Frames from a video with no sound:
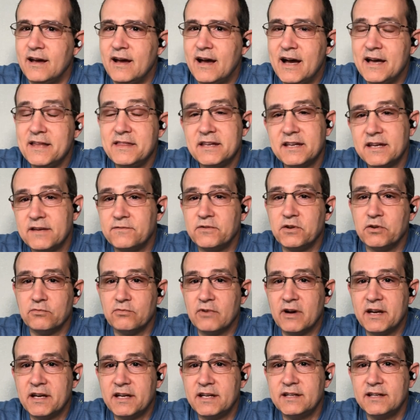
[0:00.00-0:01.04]
I think if you're
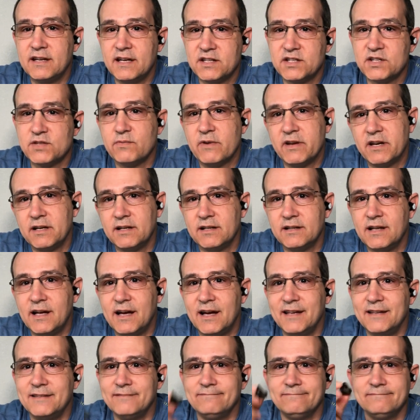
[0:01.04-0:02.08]
running and sweating a
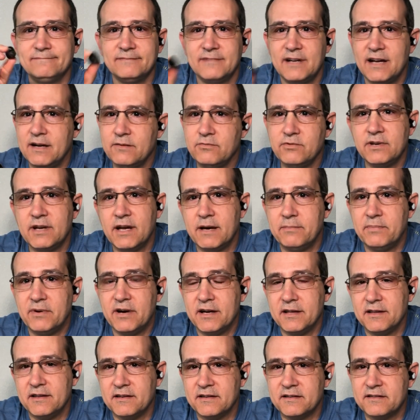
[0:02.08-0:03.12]
lot, I would not
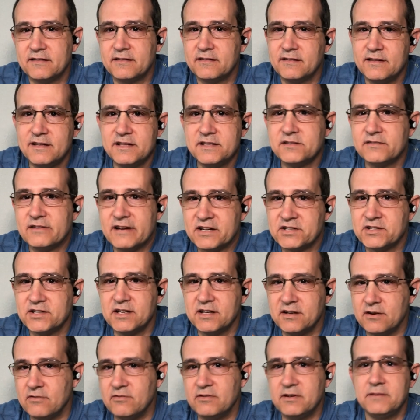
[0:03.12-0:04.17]
buy this. These are actually
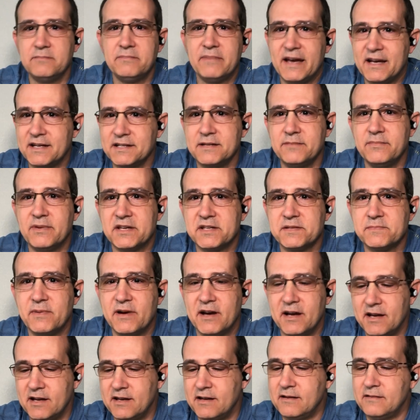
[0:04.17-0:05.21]
going back to Best
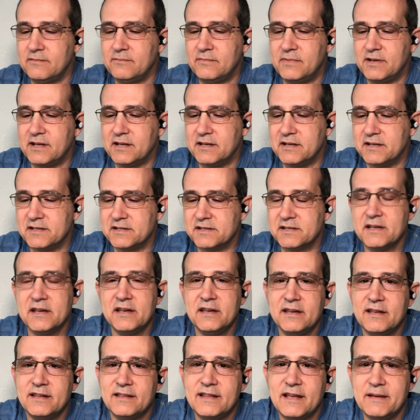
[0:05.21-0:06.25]
Buy because
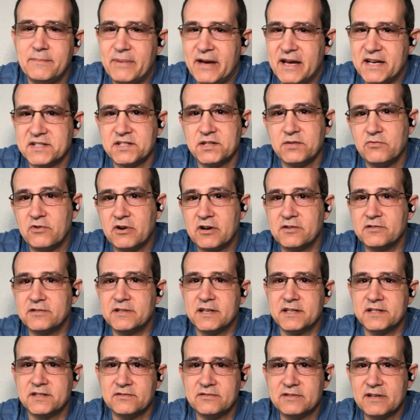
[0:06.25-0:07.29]
they passed the water
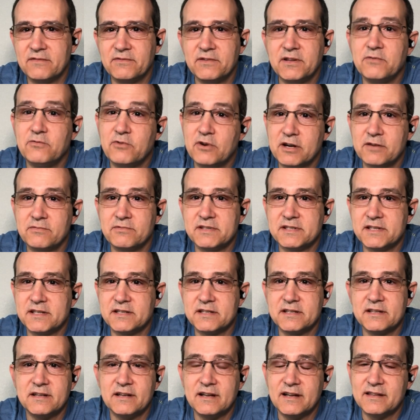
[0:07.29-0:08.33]
test. They're definitely water
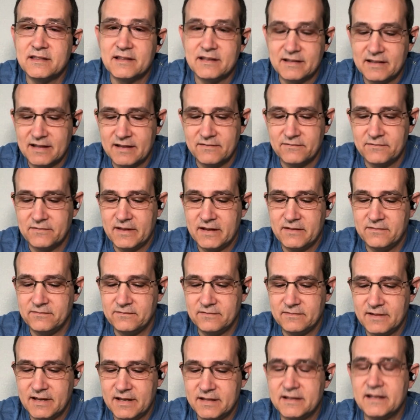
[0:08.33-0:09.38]
resistant. I think they've
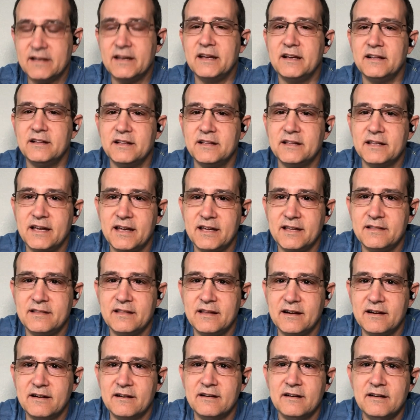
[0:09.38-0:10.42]
hit the nail on the head
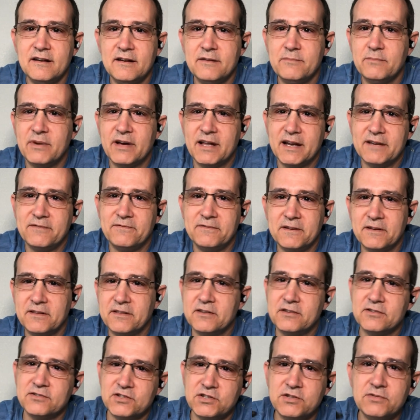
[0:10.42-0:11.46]
there, but I feel
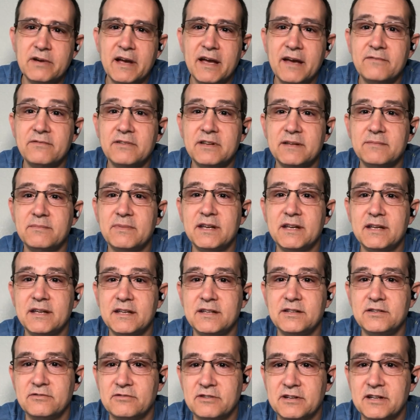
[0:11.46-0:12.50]
they're too heavy to be
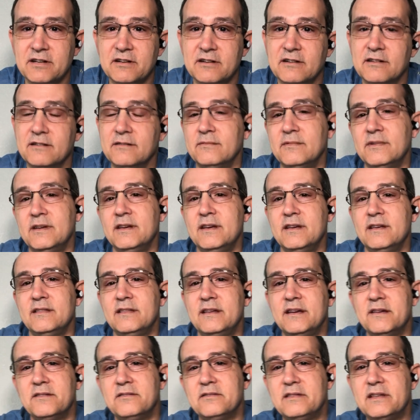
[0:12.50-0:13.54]
in your ear.
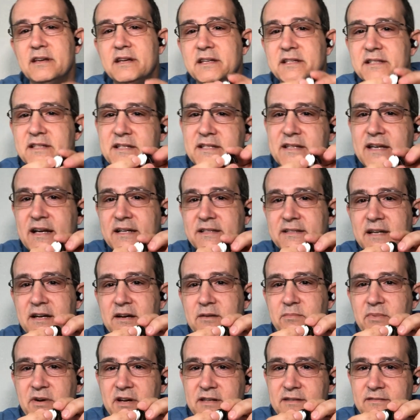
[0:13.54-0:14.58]
The other thing is the
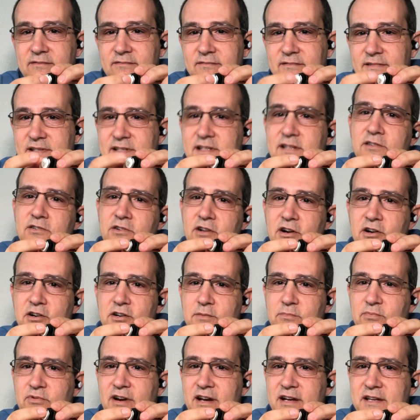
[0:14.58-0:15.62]
tactile button. It's a little hard to
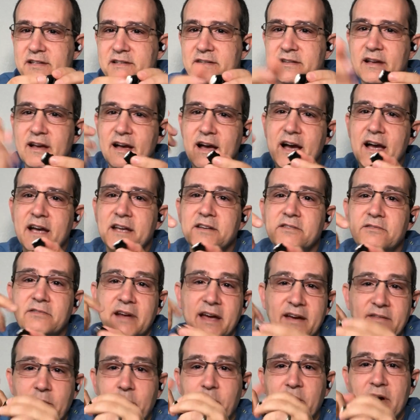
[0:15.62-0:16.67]
press. I don't
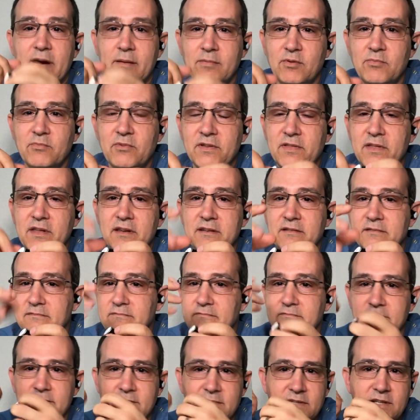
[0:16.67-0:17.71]
have a problem with it,
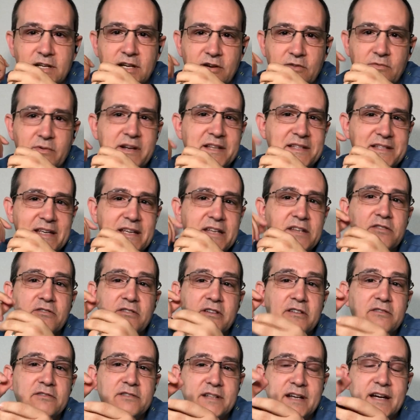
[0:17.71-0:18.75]
you know, when it's in your
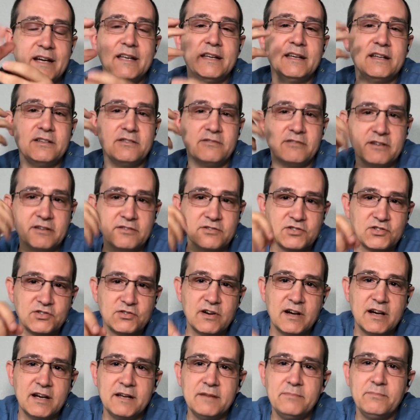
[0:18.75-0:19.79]
ear tight and your ear is
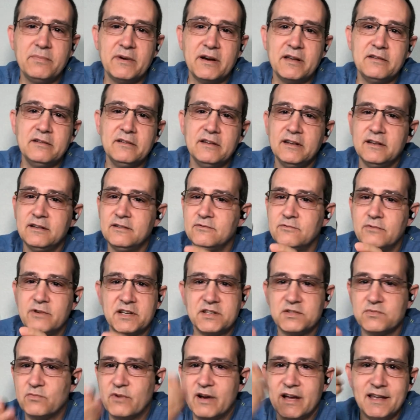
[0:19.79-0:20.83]
dry, but when
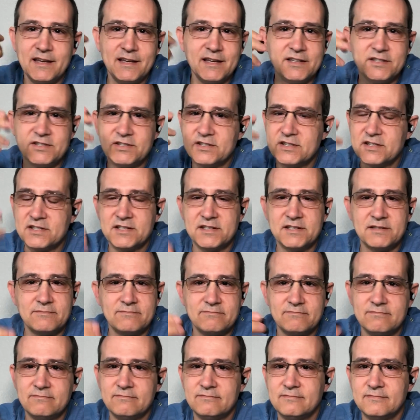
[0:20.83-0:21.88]
it's wet, it's just,
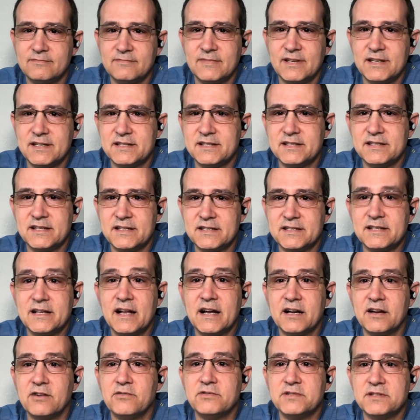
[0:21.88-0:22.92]
it's
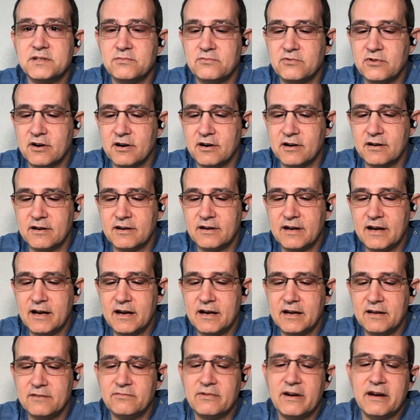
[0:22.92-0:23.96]
not going to work.
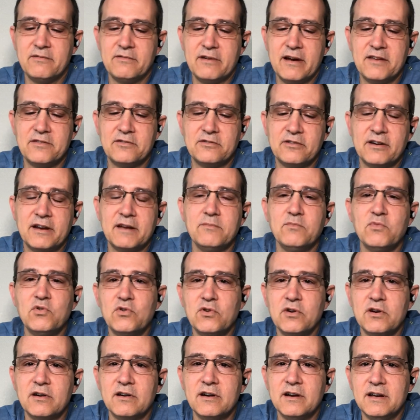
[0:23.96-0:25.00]
I'd rather a
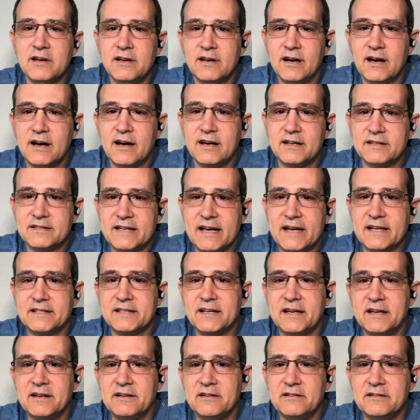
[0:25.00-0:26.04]
more
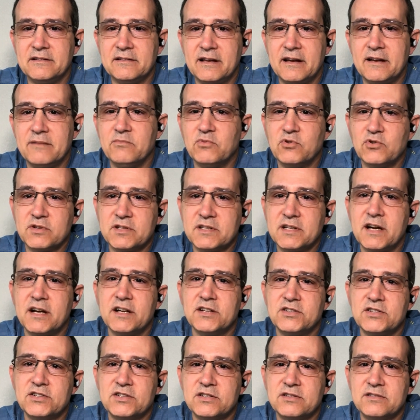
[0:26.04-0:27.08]
tactile, more
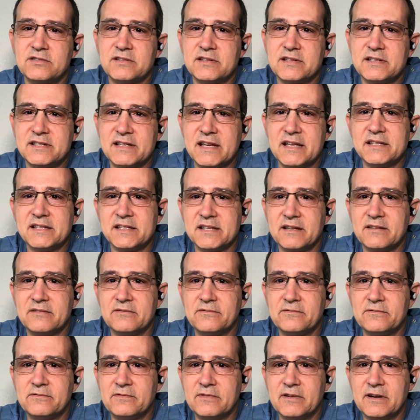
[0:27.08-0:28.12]
touch
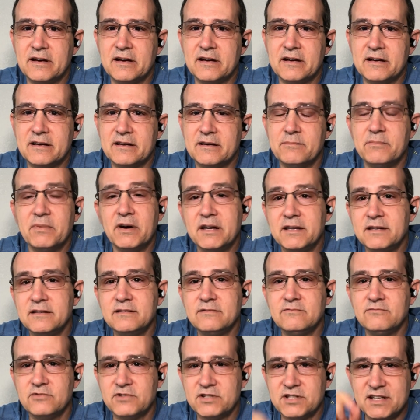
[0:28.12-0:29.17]
sensitive
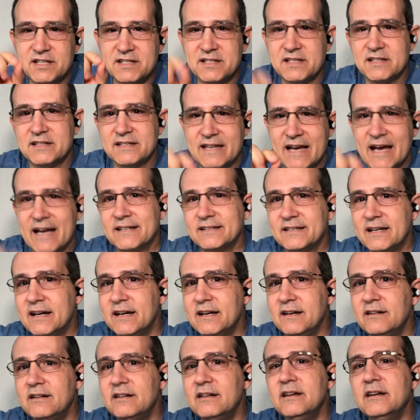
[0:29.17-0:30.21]
button, which isn't
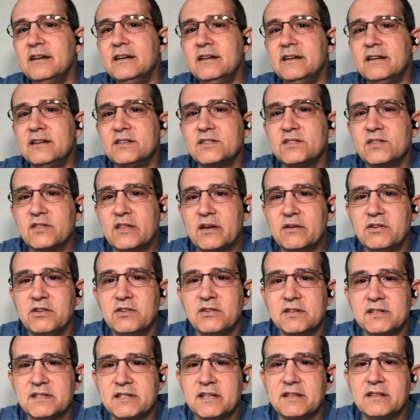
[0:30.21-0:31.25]
tactile, so that you
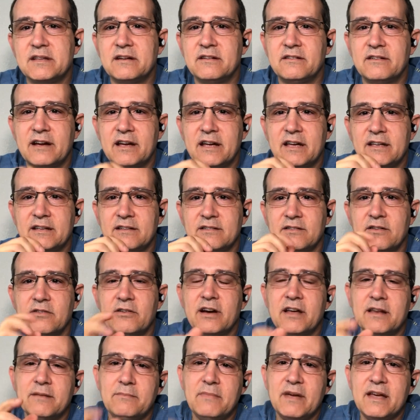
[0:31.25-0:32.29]
can sit there and go
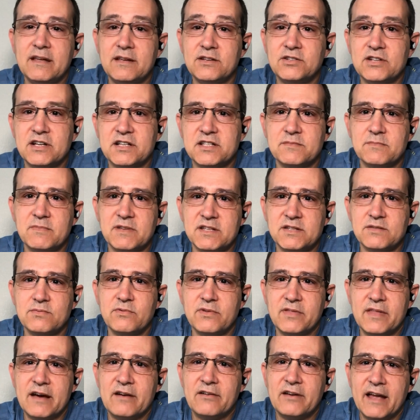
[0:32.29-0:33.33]
ahead and make adjustments
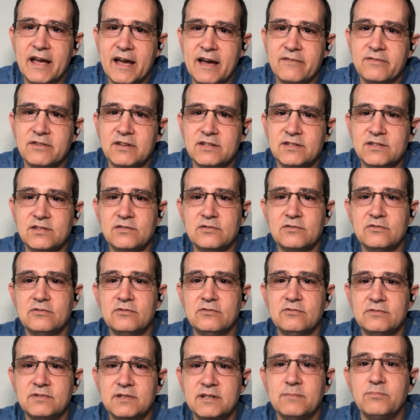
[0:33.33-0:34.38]
without having
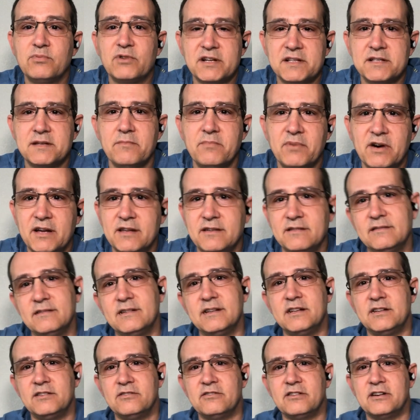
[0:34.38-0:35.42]
to depress a button
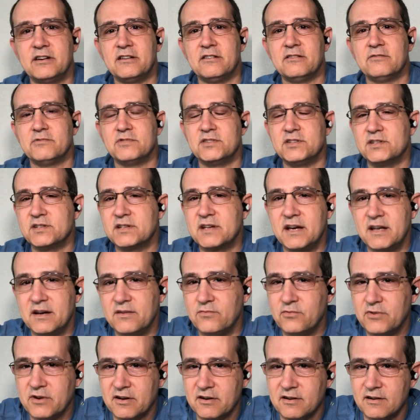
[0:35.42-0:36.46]
in your ear, which is kind
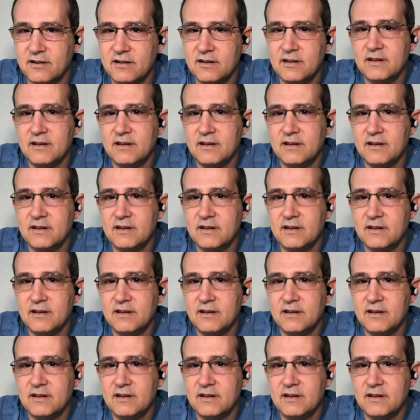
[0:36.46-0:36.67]
of weird.